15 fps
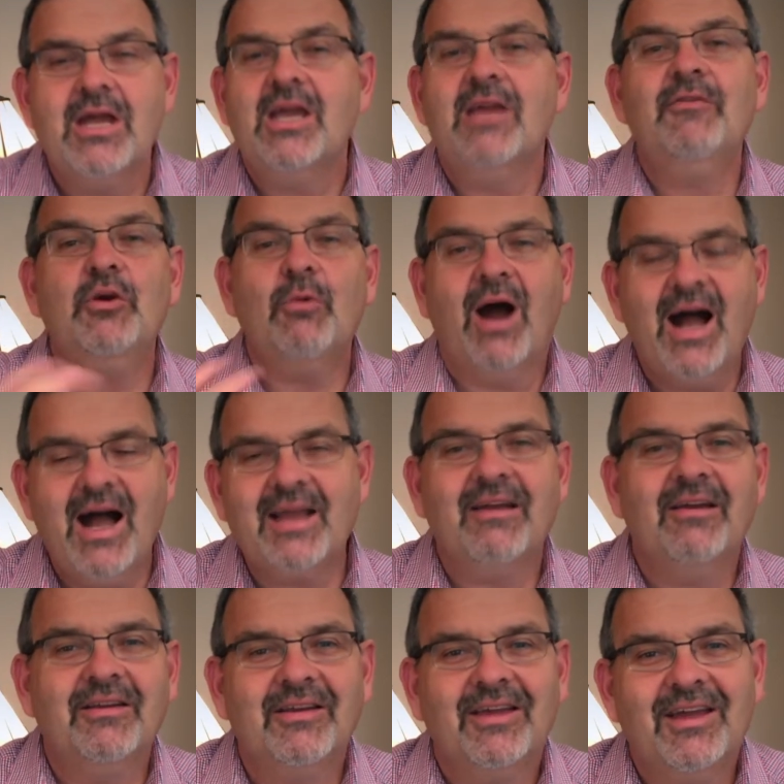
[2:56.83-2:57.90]
If you are
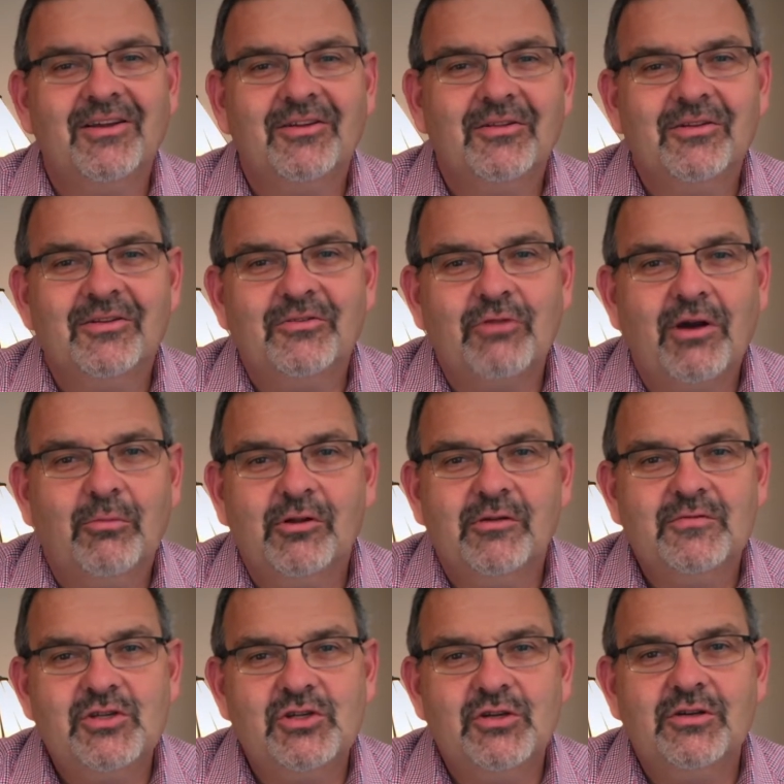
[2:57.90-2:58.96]
going to go to the trouble
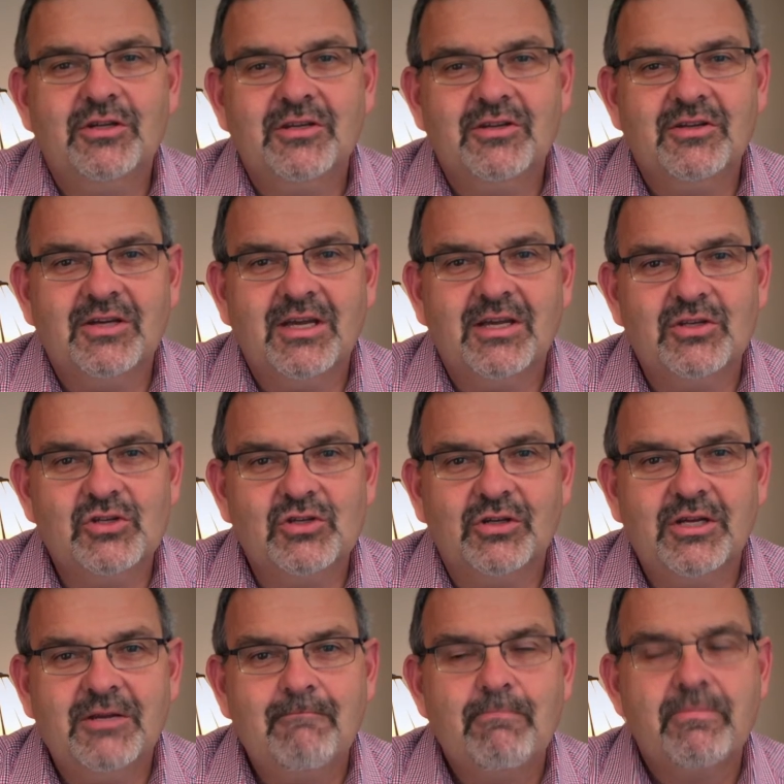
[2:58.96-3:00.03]
of shooting
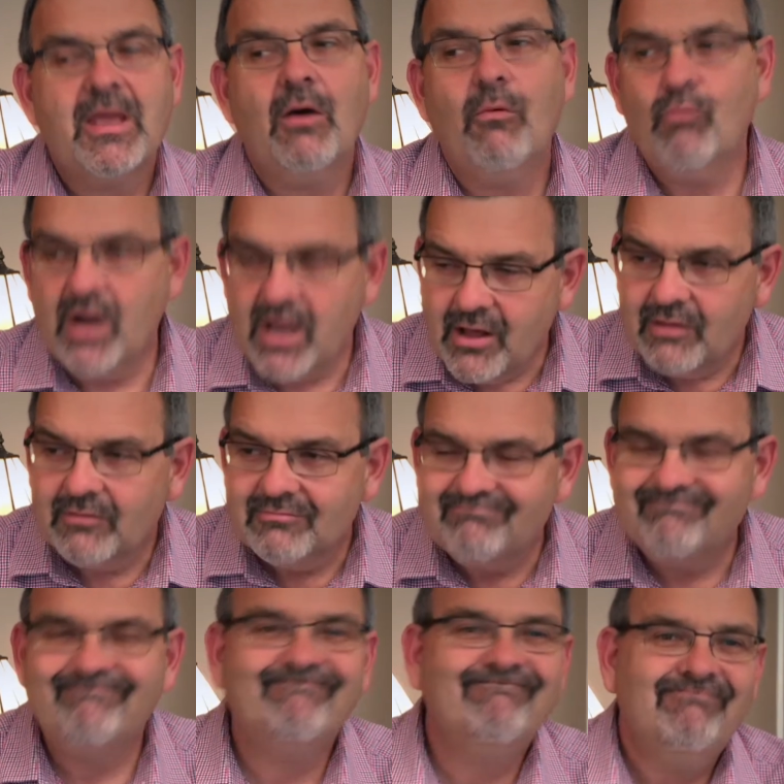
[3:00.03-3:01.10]
DNG, well,
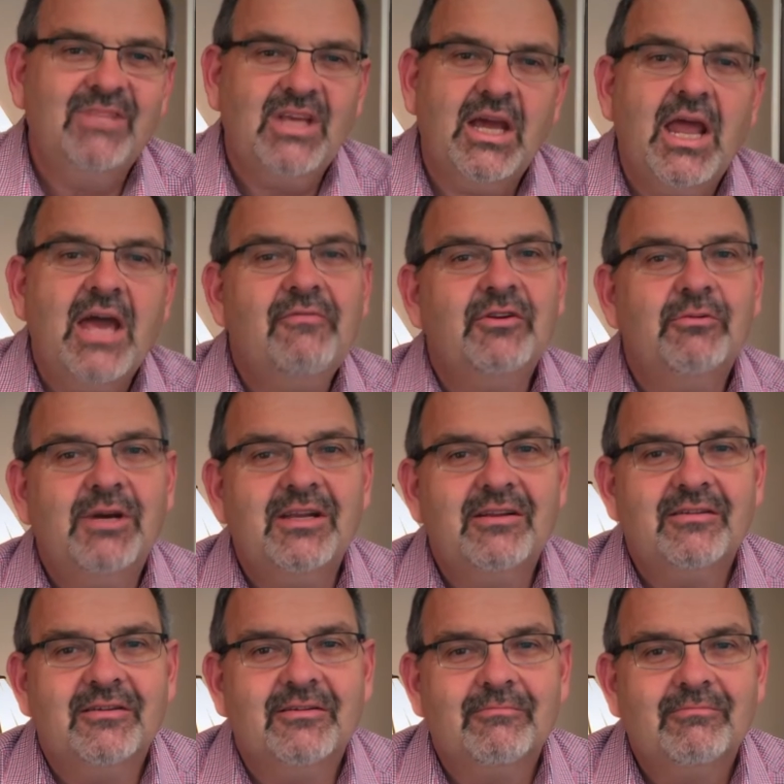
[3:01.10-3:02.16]
you're going to have to
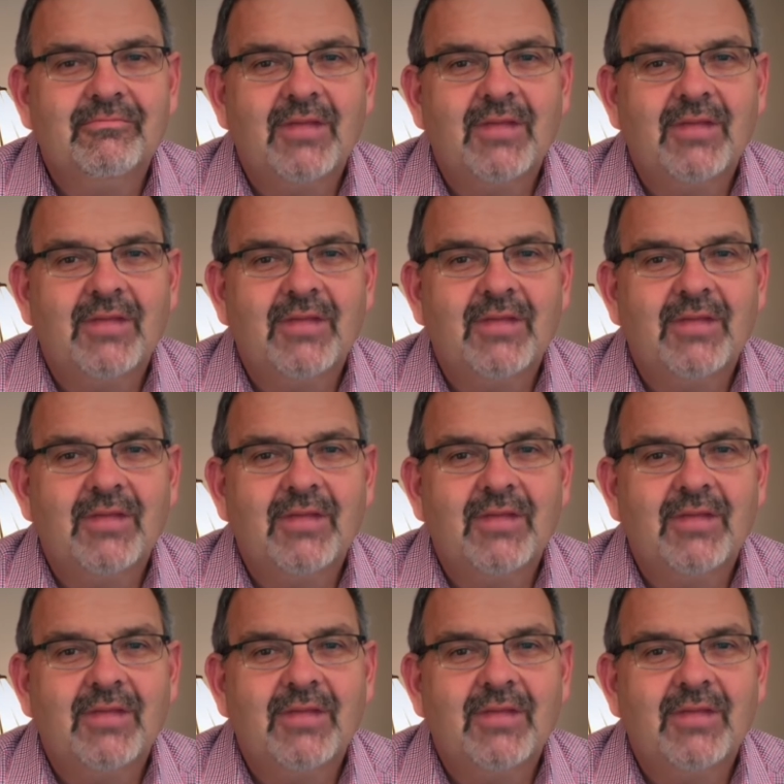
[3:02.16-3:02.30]
edit it.